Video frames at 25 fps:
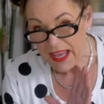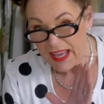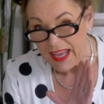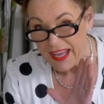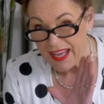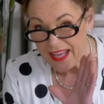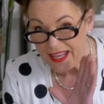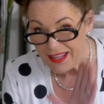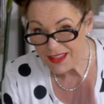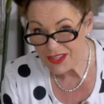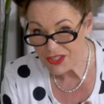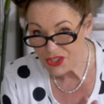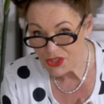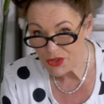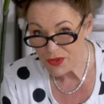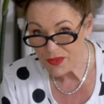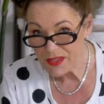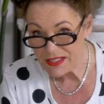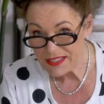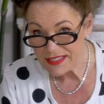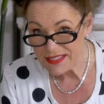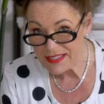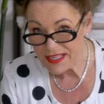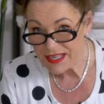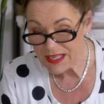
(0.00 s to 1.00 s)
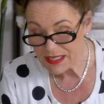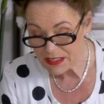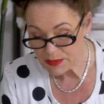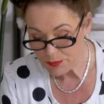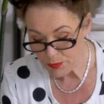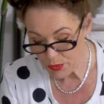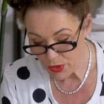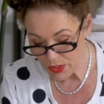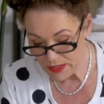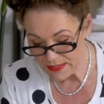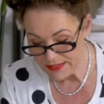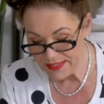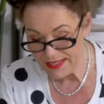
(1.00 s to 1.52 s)
either do this next
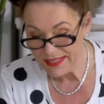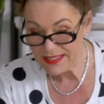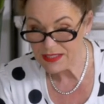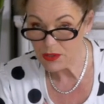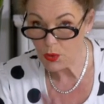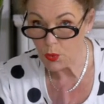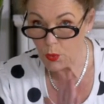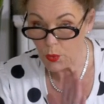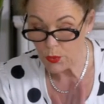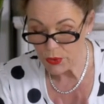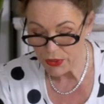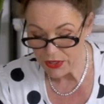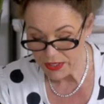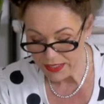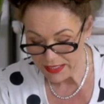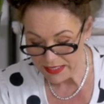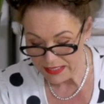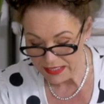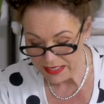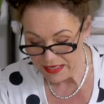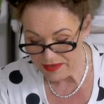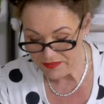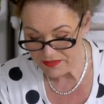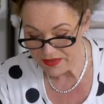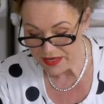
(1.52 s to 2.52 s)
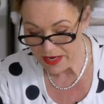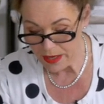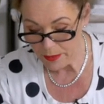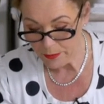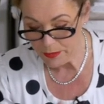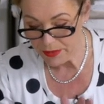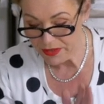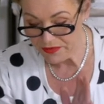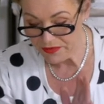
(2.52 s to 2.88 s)
process or you can leave it out. But